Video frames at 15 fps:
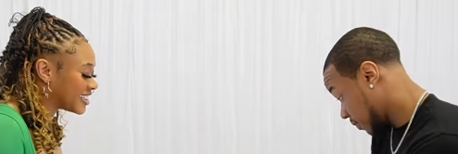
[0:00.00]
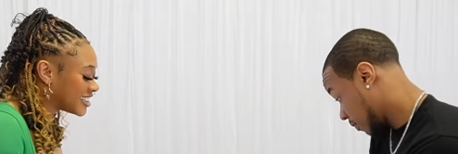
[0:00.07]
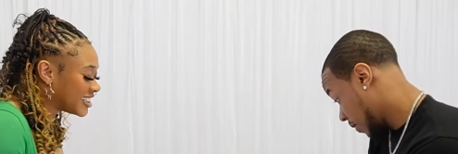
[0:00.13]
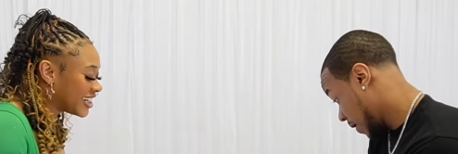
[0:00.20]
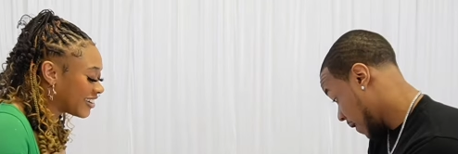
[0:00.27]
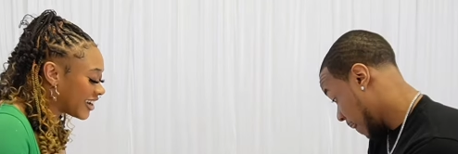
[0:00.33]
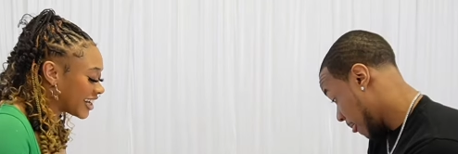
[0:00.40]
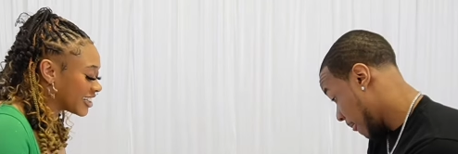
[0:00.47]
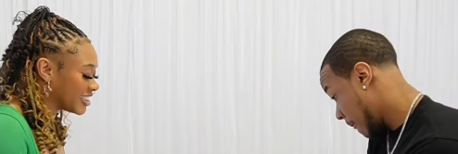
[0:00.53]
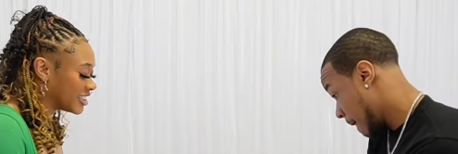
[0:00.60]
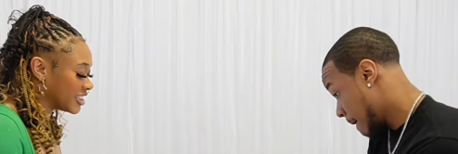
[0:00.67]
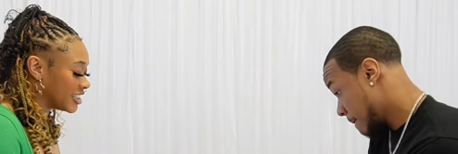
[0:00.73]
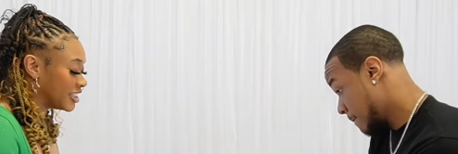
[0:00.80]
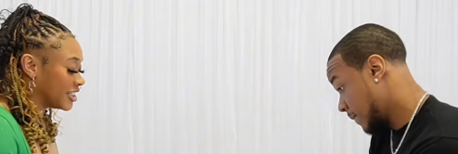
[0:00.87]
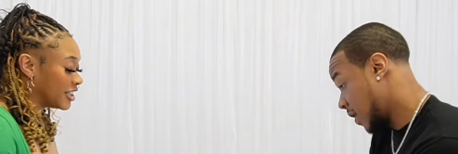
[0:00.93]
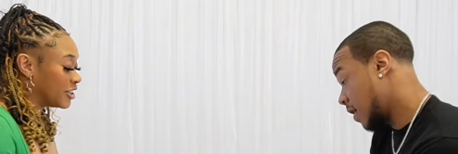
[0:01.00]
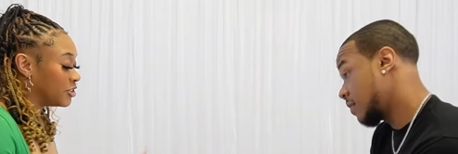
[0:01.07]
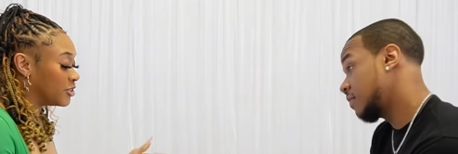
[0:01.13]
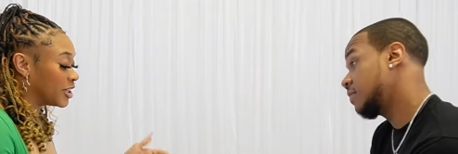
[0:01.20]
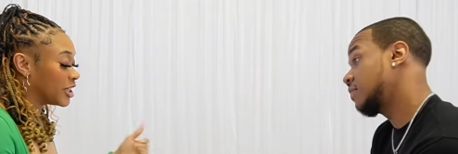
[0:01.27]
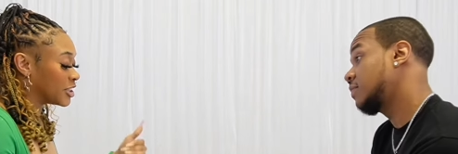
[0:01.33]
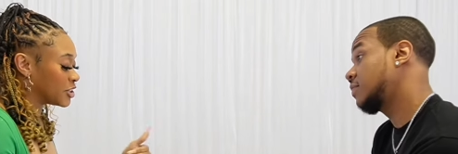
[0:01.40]
Speaker 1: it's a dare actually.
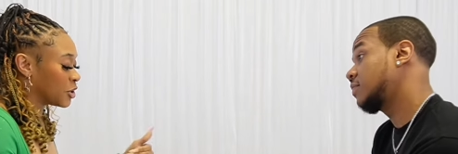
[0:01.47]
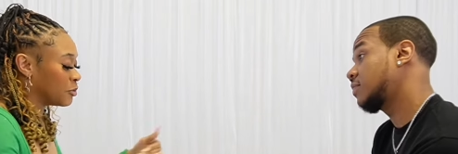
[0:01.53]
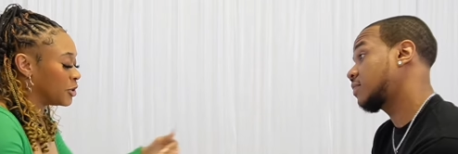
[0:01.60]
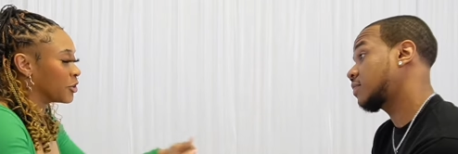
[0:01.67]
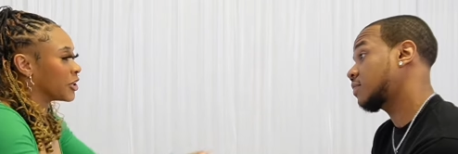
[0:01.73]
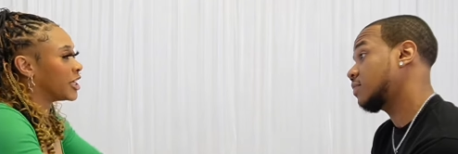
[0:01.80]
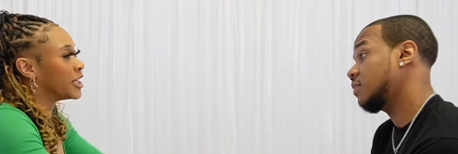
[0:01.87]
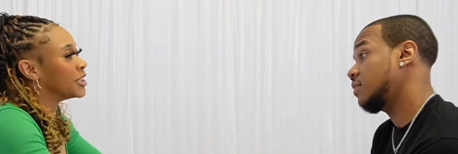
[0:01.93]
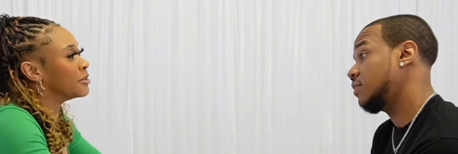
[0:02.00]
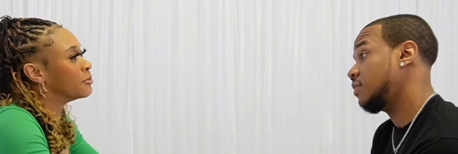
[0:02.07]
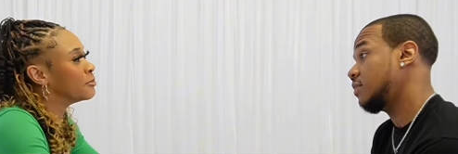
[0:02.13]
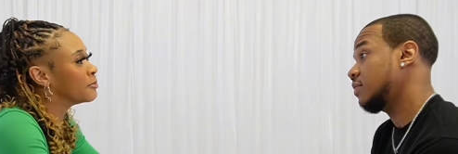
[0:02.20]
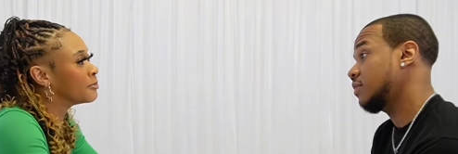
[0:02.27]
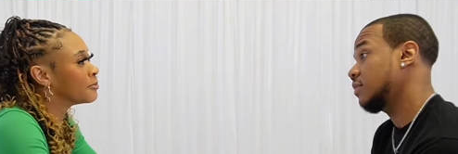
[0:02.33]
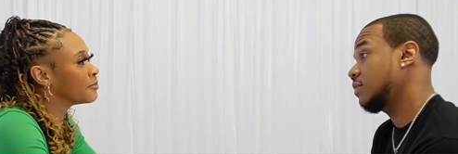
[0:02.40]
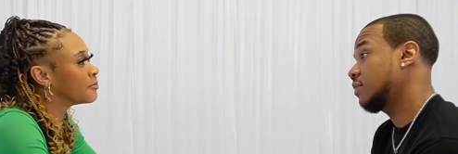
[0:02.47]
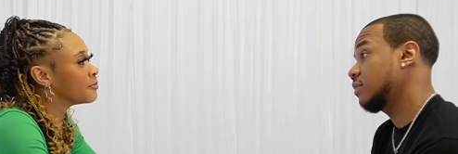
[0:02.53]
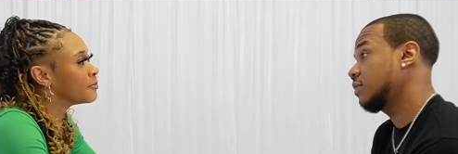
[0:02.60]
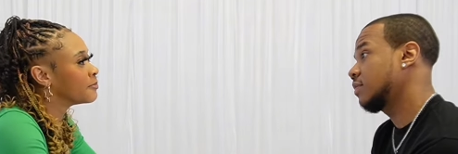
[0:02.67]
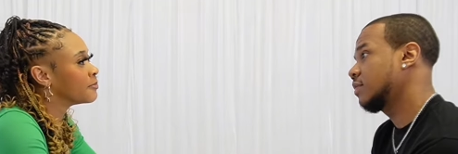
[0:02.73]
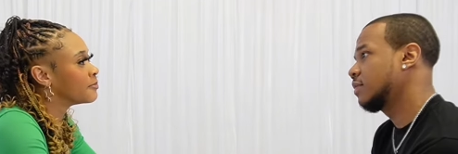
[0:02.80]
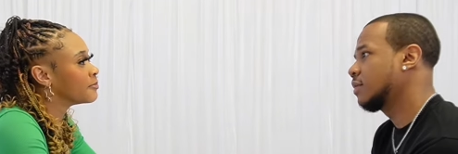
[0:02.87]
Yeah. You got to show me your hidden.
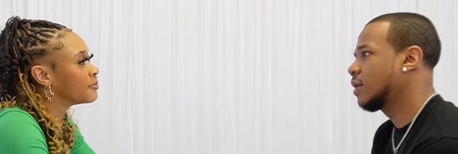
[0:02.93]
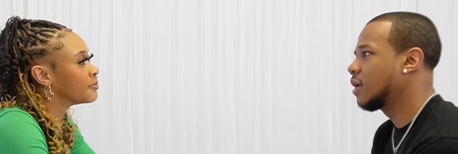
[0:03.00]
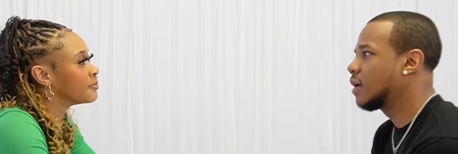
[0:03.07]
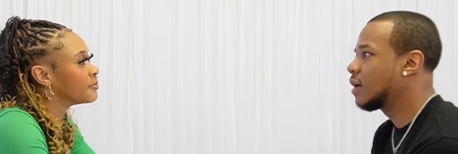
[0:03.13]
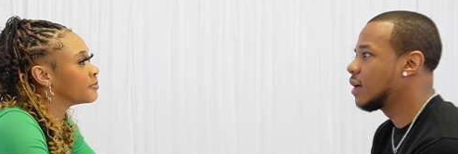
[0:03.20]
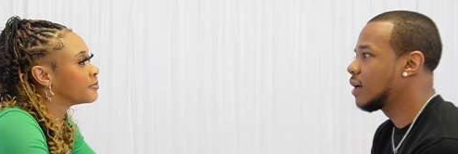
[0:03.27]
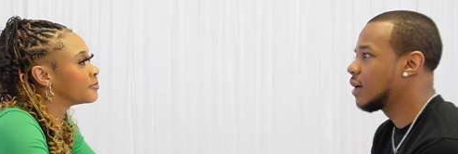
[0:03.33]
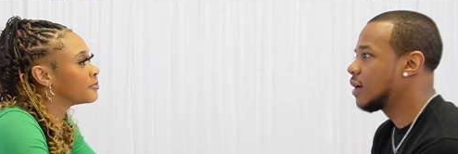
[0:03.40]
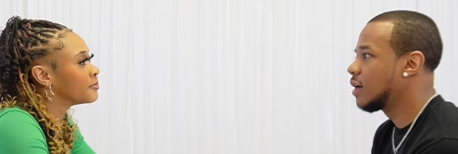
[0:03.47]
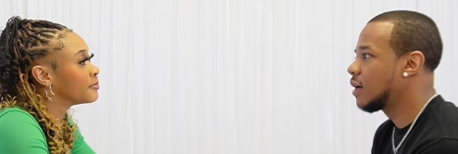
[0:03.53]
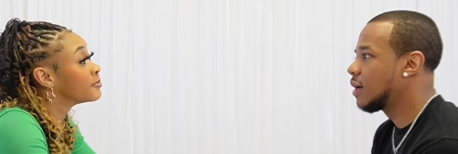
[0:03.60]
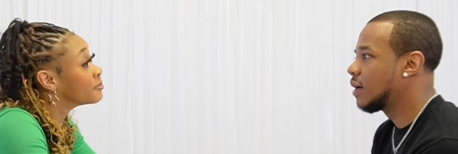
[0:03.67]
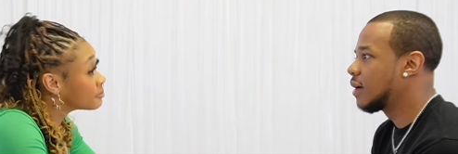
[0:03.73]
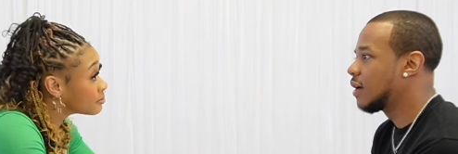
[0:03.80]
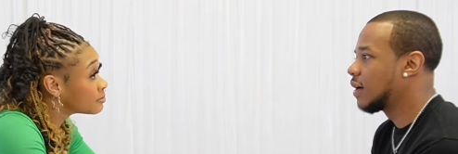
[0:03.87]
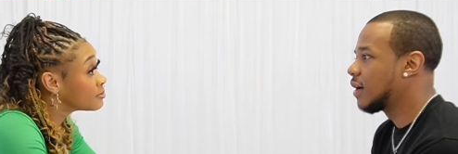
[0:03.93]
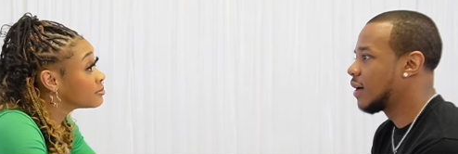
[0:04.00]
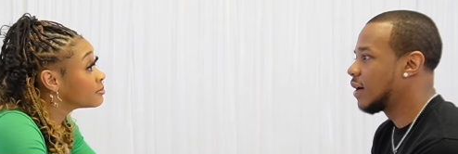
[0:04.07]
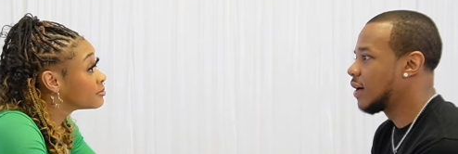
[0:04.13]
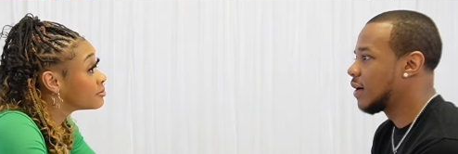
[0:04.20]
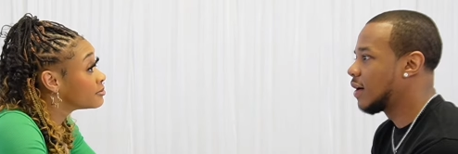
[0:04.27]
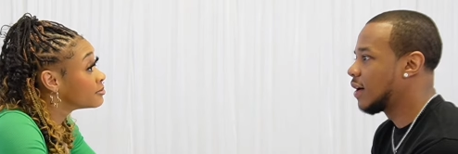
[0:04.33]
Oh.
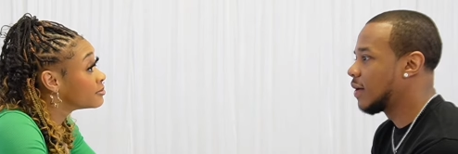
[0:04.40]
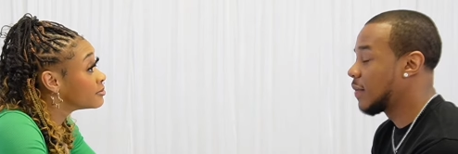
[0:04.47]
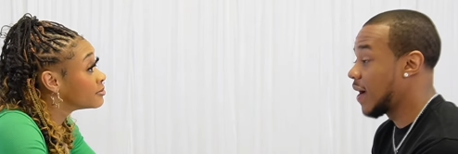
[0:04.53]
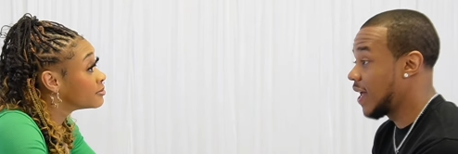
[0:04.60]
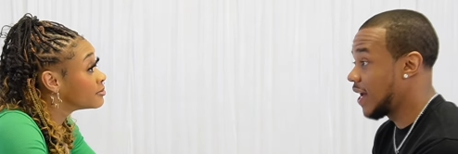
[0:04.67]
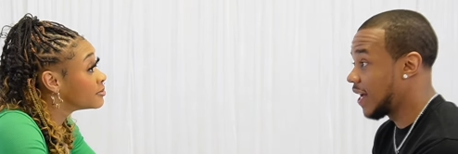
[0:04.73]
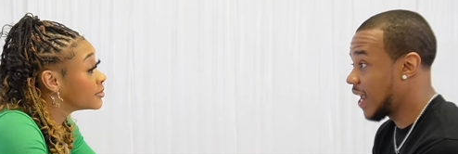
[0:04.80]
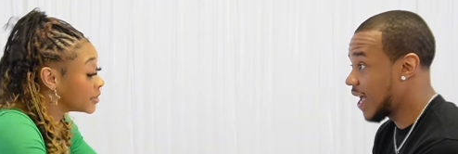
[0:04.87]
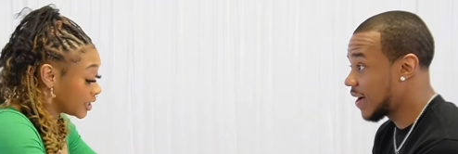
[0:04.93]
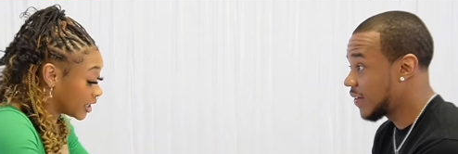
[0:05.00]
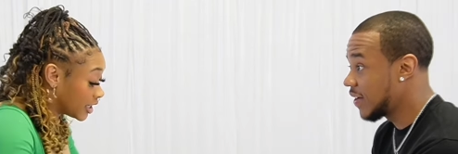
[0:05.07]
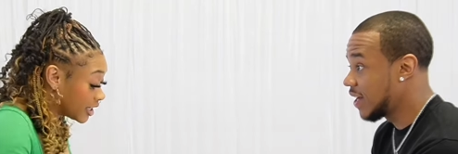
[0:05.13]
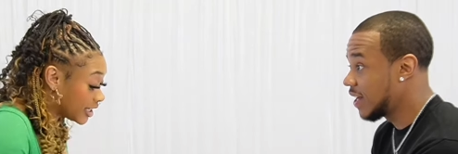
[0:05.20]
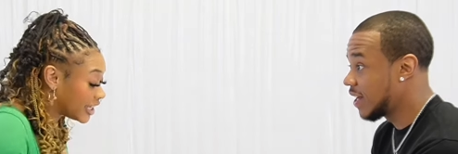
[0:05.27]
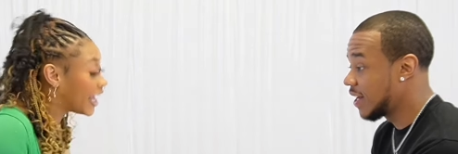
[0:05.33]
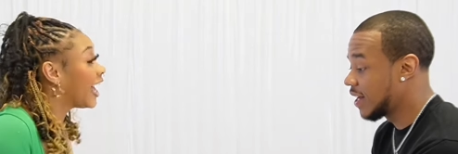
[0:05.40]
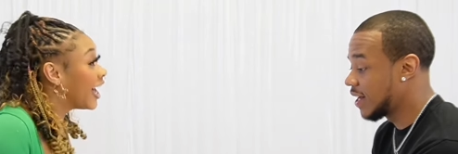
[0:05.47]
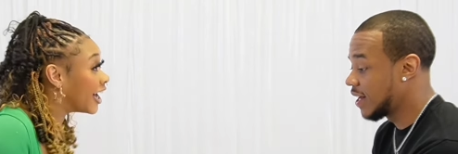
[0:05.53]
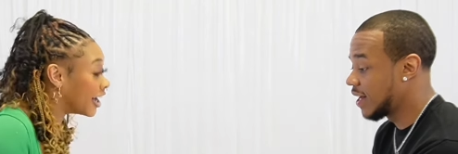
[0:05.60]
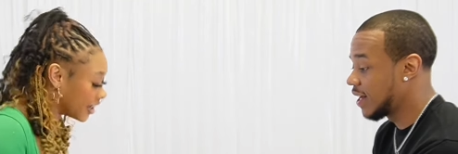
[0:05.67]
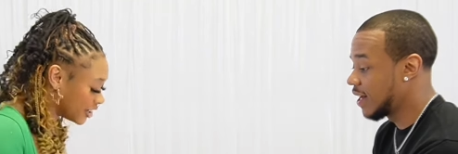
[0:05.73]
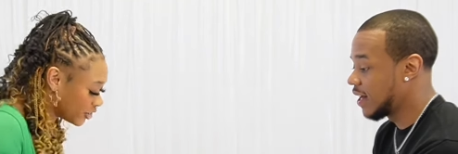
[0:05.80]
Speaker 2: My hidden gallery.
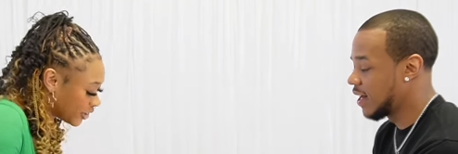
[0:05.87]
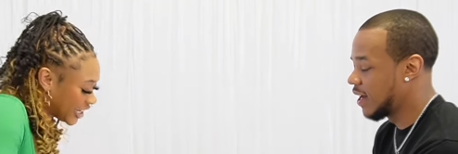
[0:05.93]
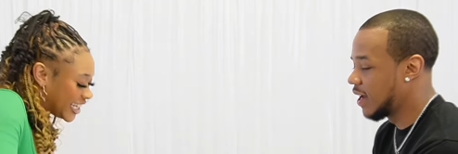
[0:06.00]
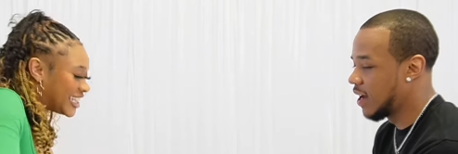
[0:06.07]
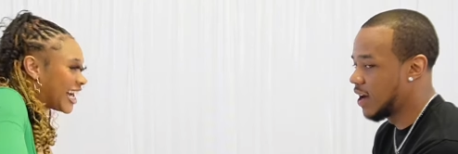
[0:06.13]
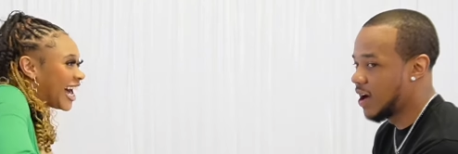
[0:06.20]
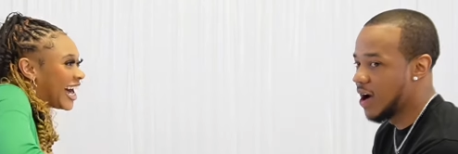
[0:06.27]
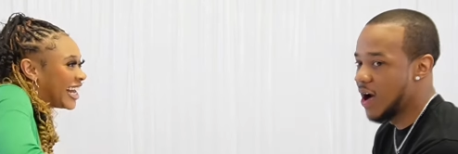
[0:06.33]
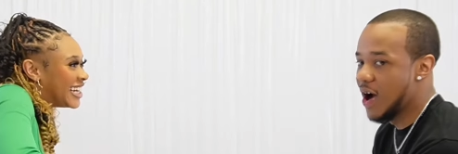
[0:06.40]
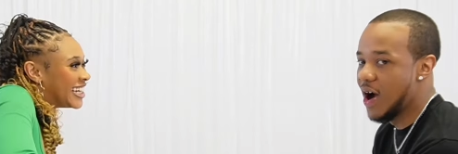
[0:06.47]
Speaker 1: Yeah, your hidden.